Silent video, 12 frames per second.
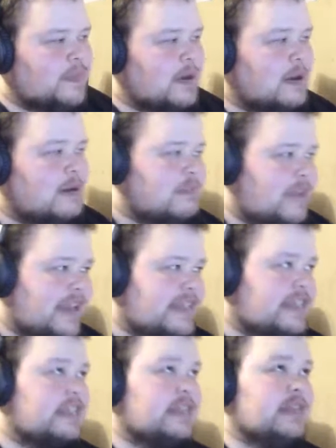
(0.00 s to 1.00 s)

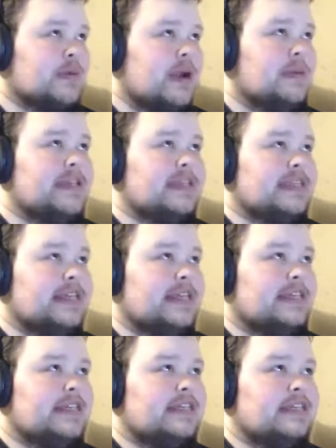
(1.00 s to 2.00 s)
basically the premise
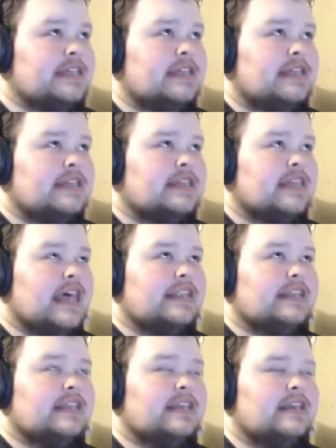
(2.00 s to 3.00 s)
is
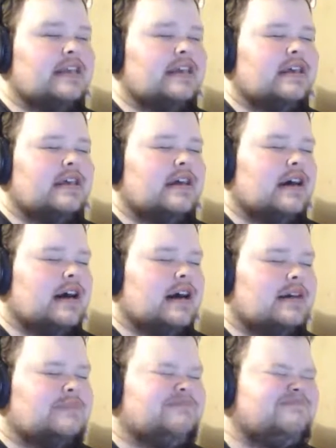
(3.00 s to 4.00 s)
set,
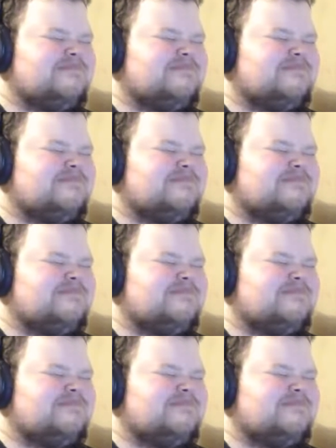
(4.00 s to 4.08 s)
in